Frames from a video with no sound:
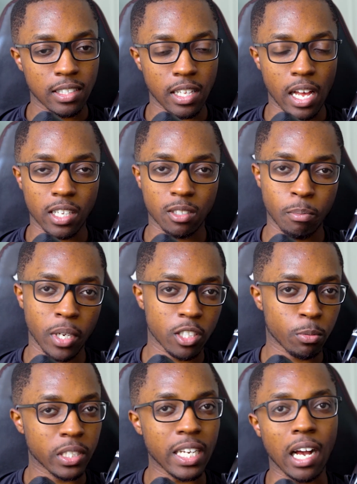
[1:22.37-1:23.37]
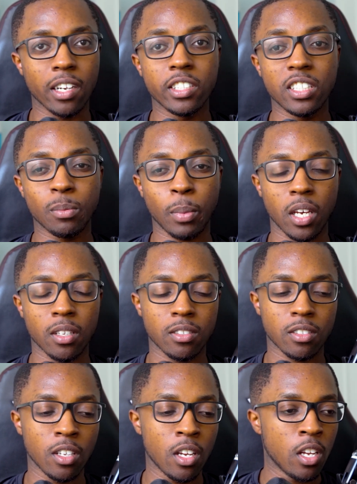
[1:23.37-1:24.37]
/ mixed reality
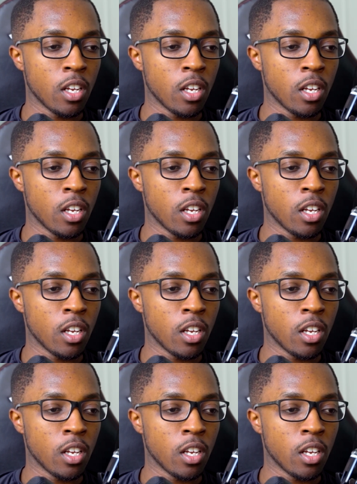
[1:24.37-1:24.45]
space.